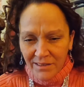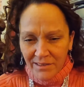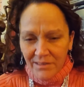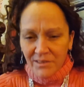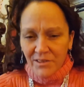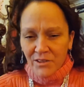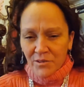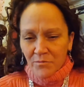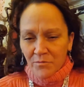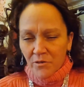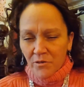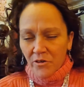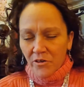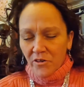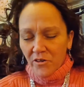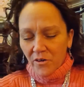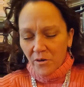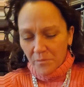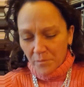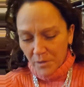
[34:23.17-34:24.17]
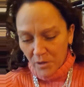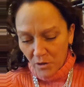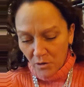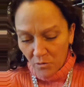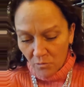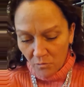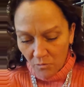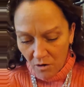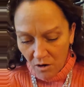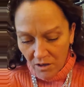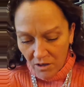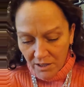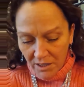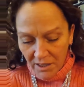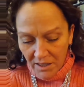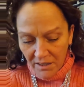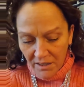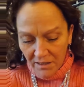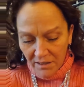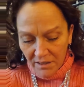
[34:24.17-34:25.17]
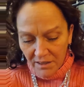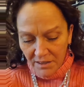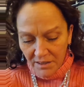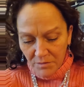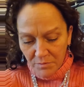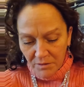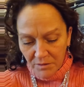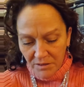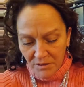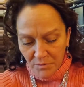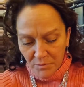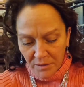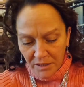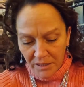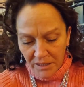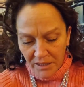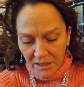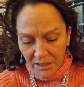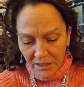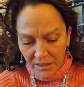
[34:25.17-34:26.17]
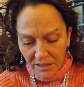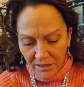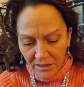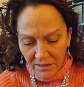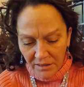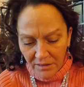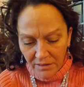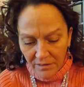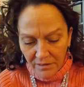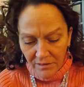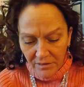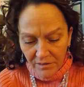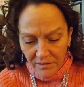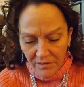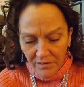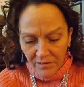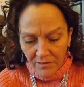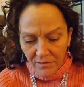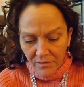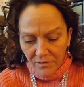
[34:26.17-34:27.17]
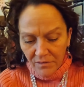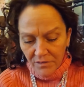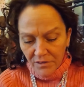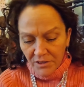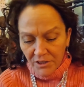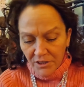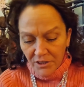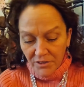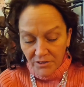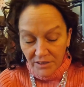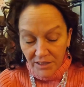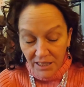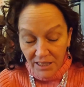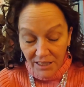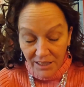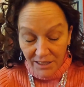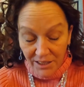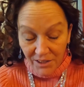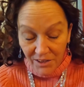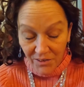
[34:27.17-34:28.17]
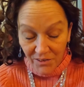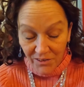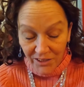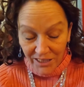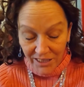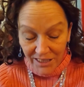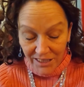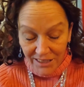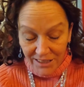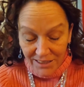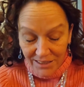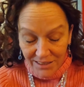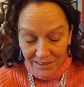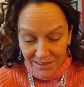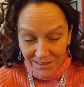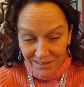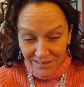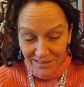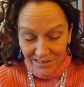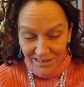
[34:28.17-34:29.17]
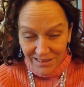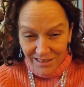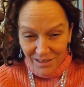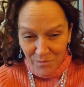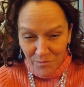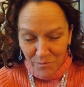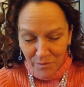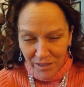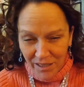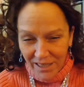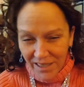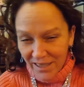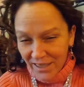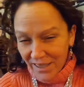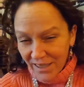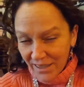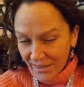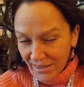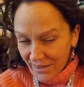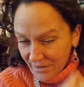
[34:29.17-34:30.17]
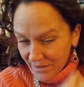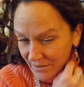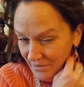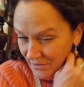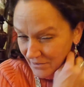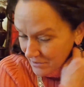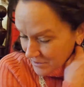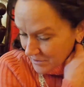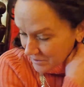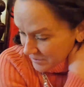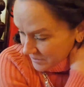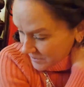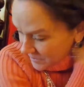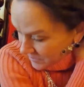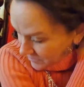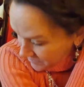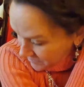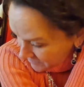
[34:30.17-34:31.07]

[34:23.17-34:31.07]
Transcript: Tomorrow I'm going walking. It's supposed to be 13 degrees by 10